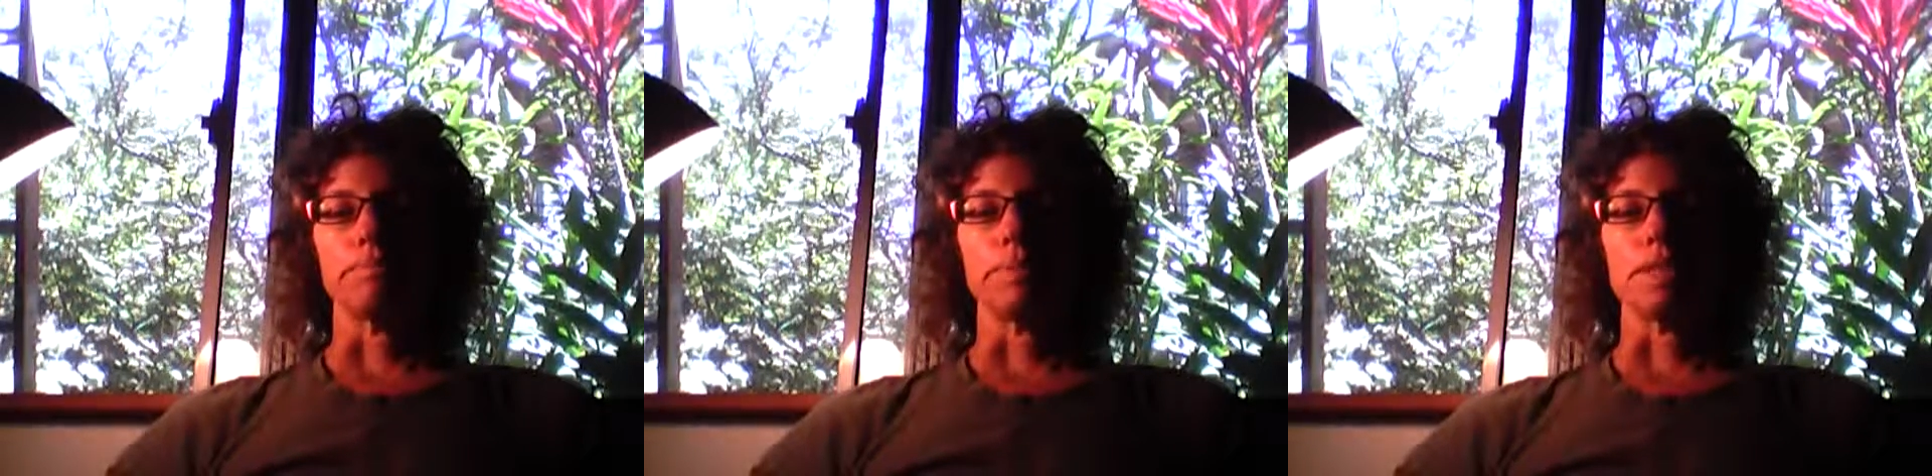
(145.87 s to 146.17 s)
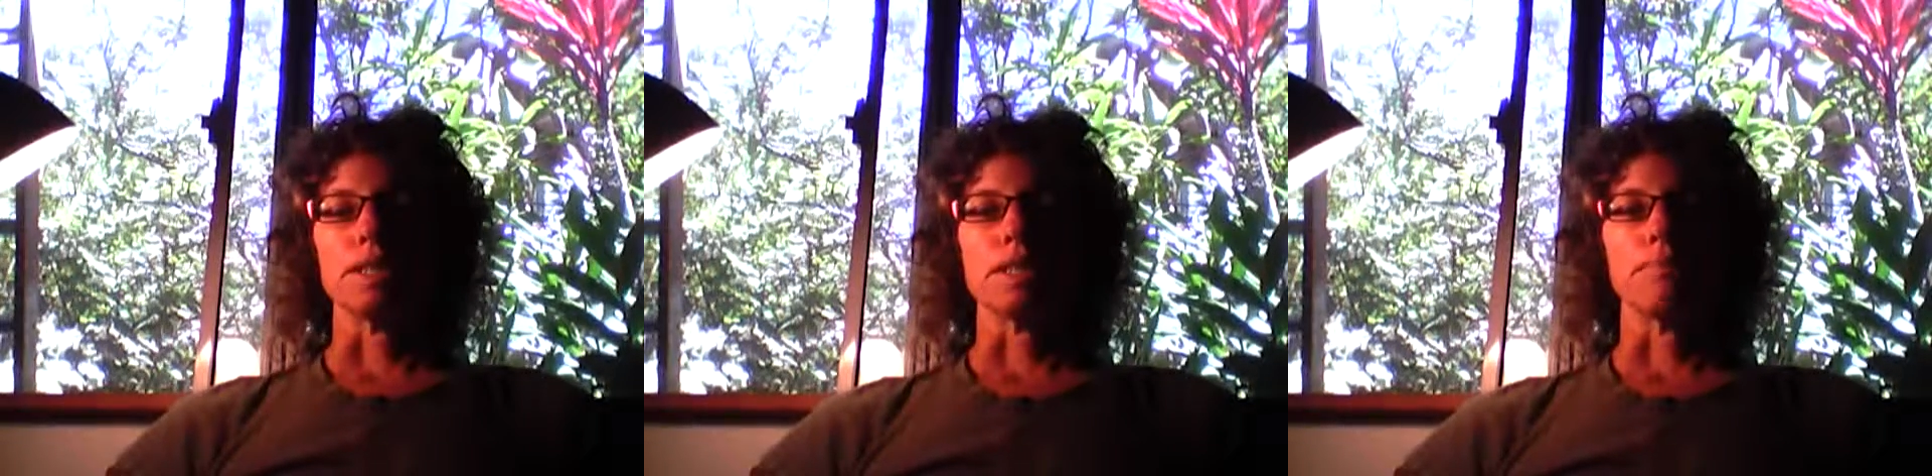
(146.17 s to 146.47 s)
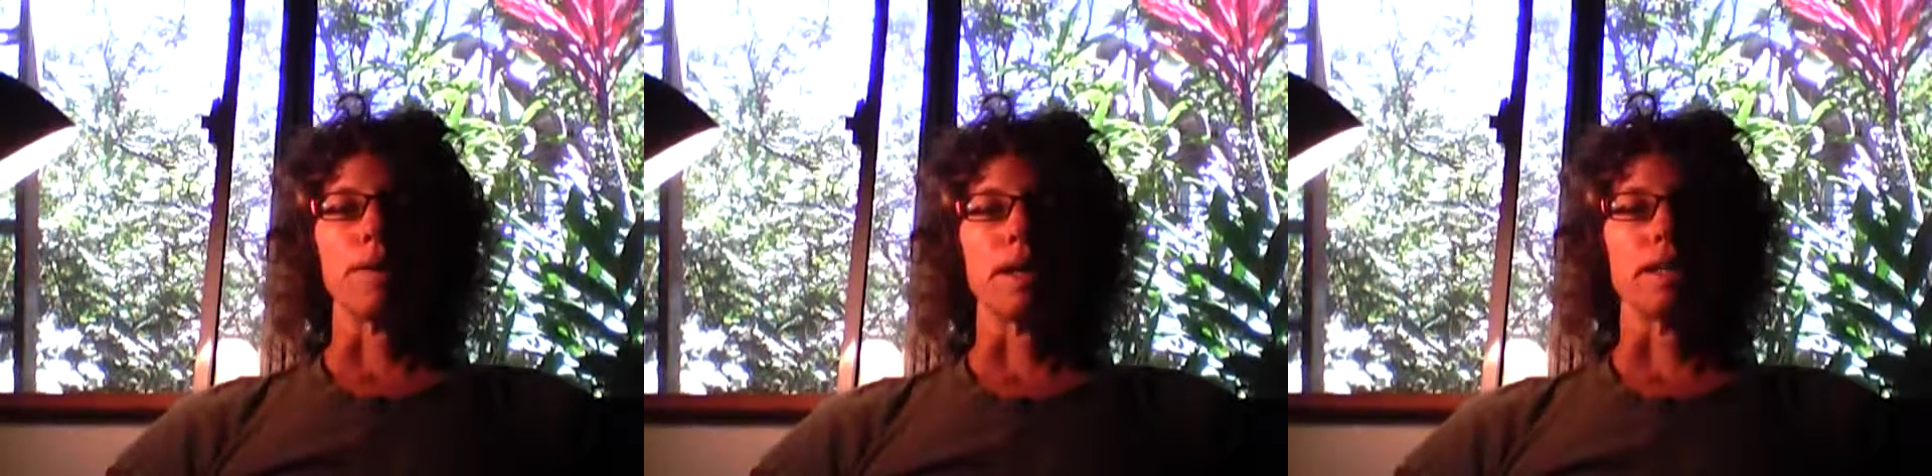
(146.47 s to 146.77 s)

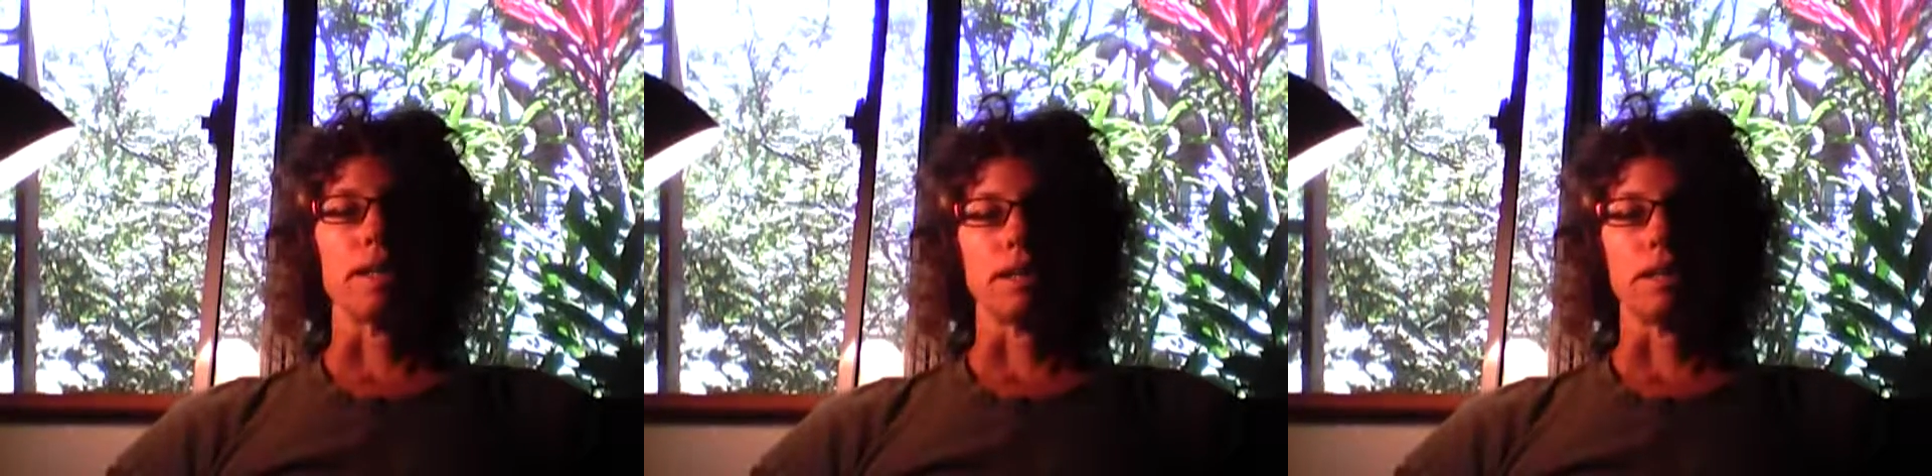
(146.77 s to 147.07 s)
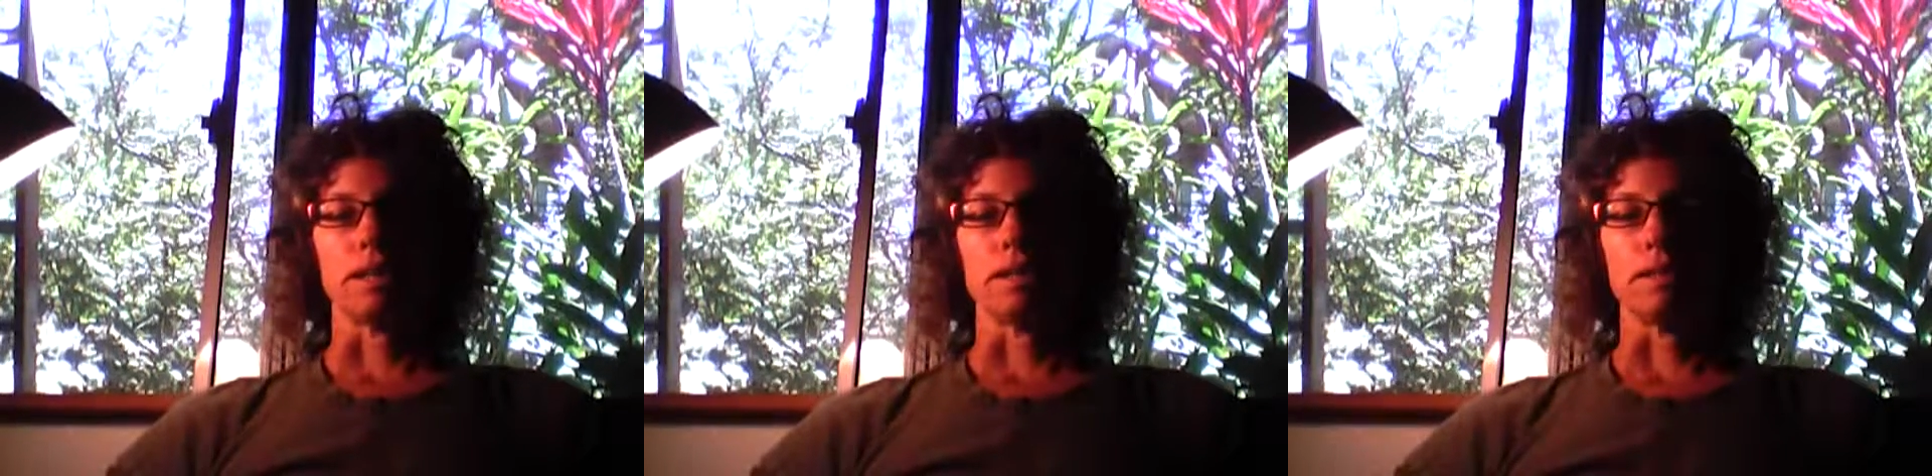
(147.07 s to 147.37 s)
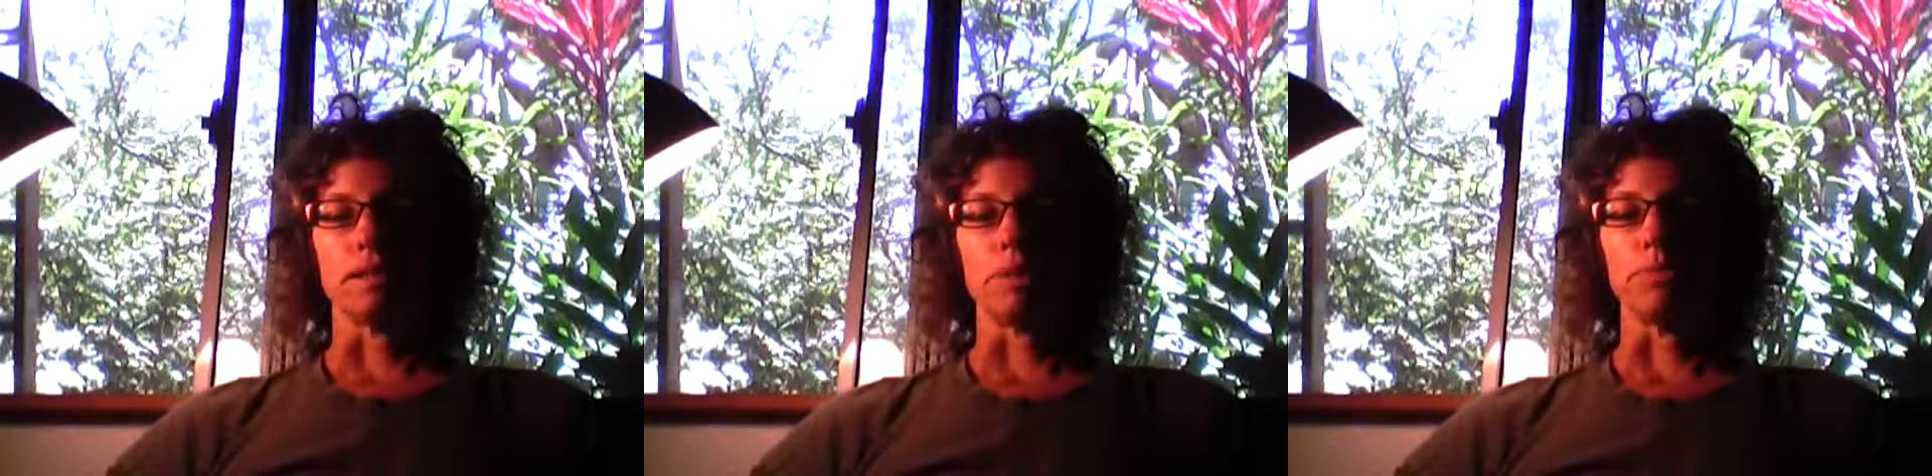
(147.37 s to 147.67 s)
participant and the
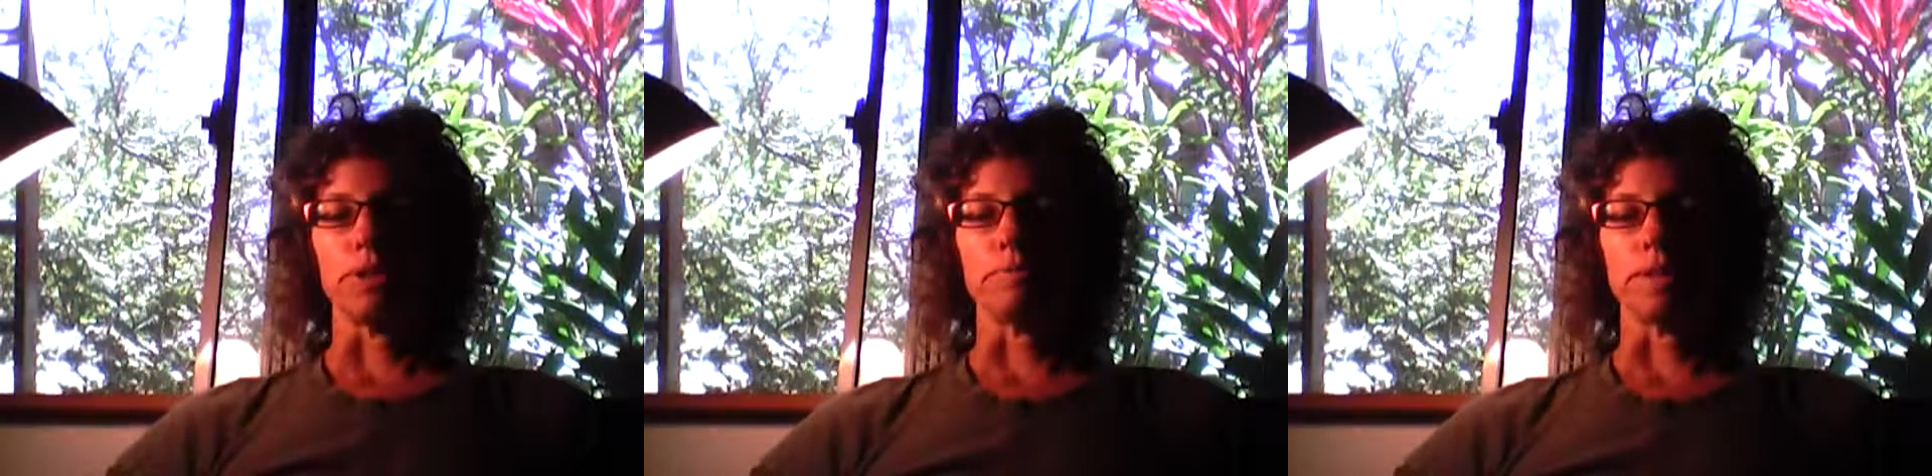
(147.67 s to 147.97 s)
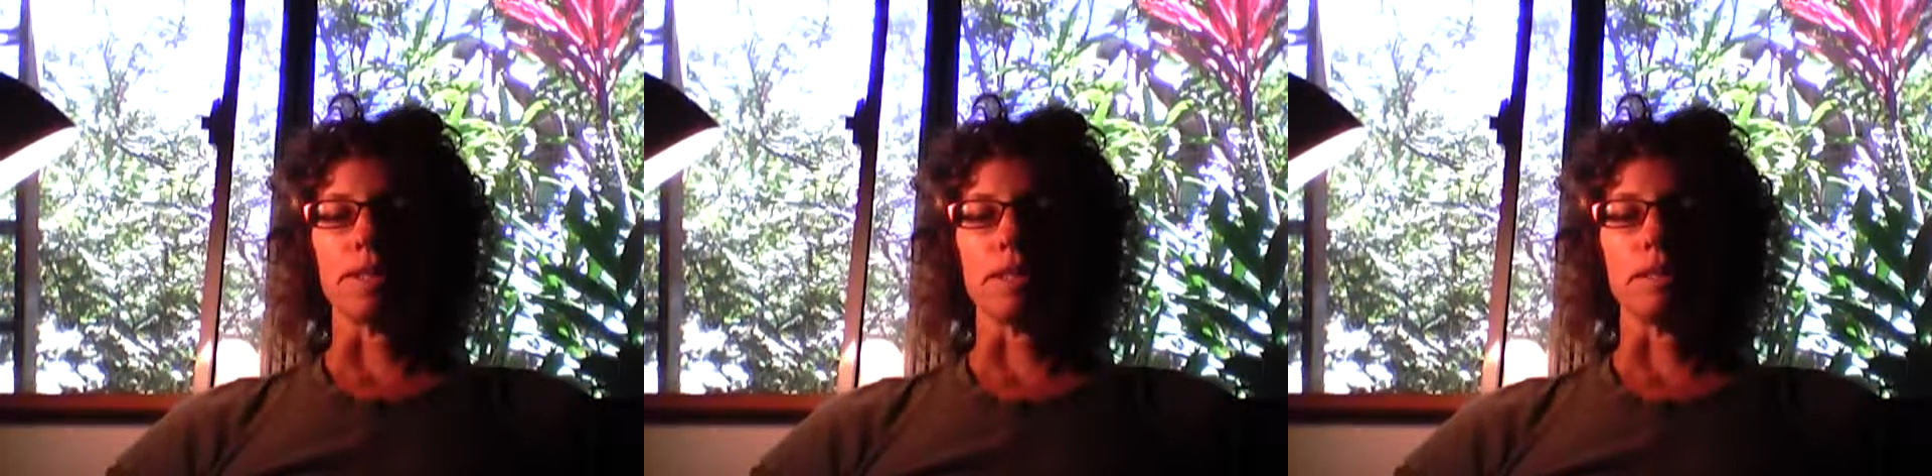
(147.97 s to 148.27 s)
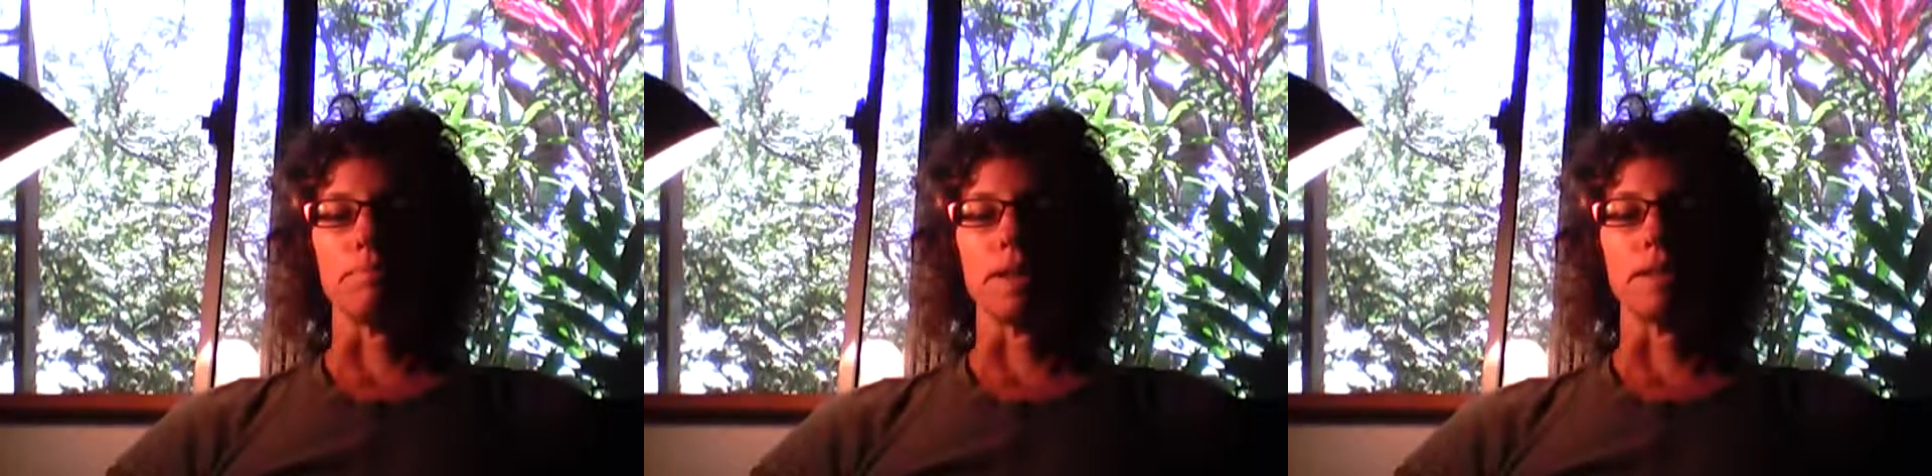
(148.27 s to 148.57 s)
number of
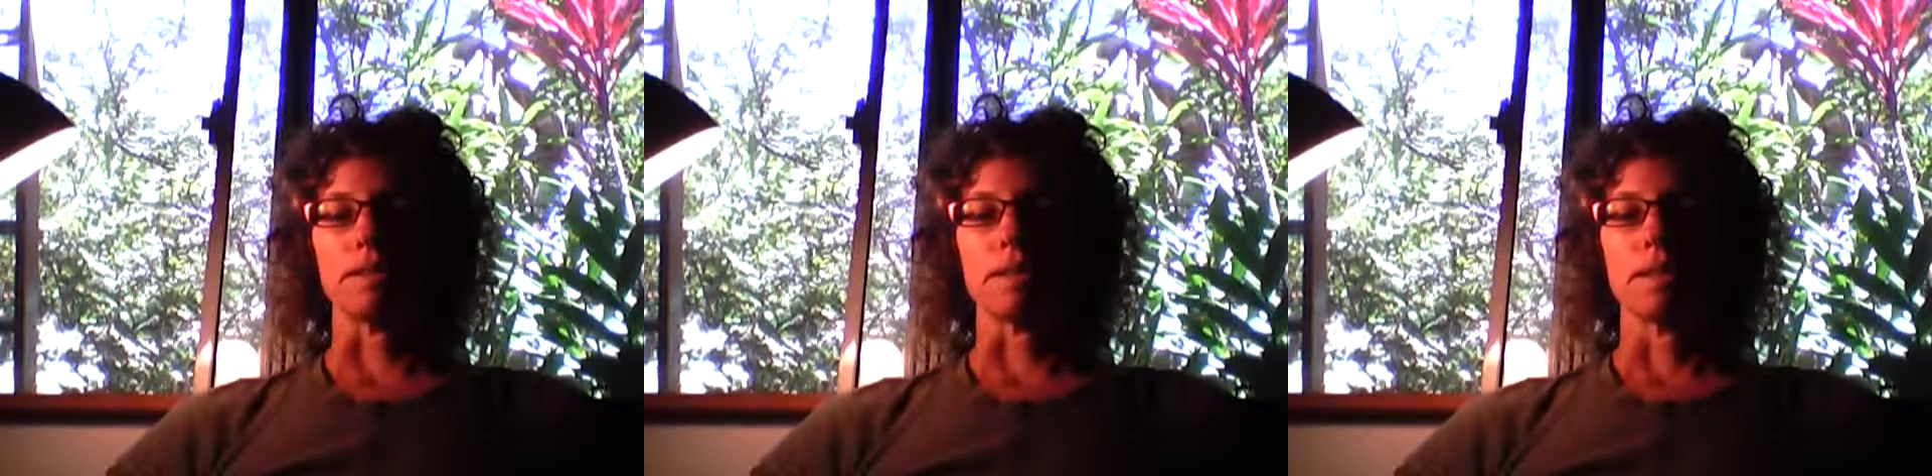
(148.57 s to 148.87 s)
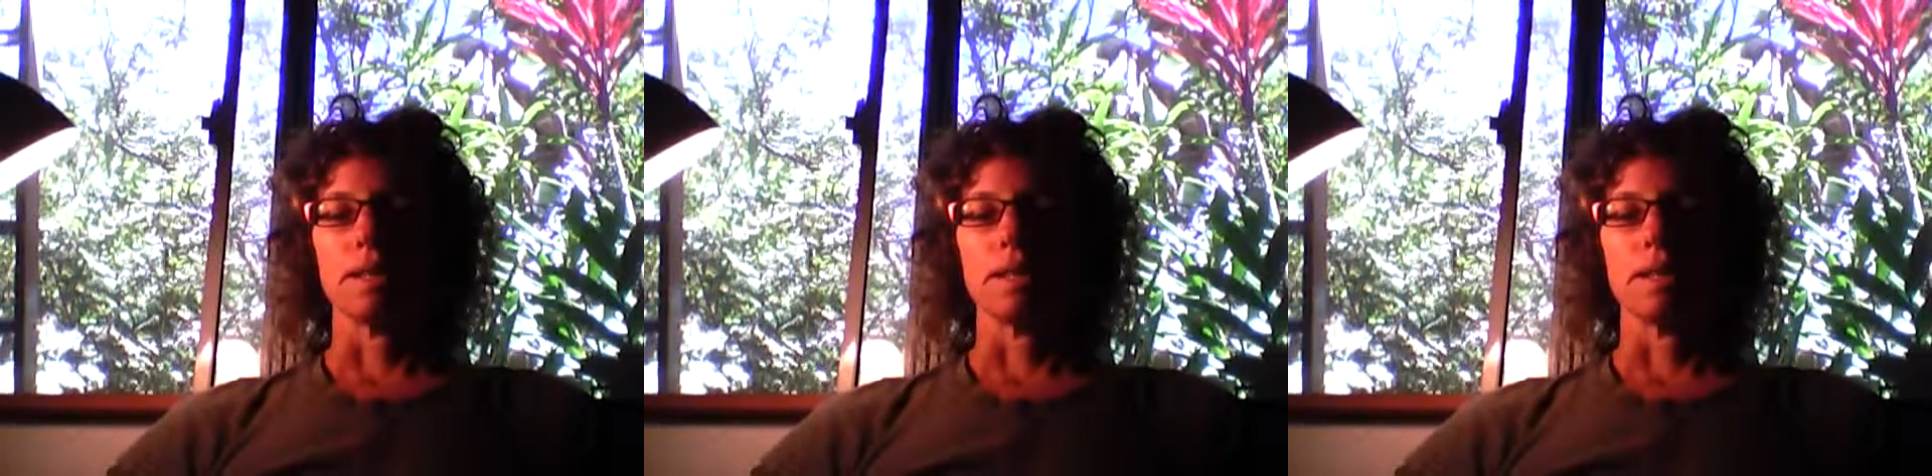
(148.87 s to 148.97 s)
participants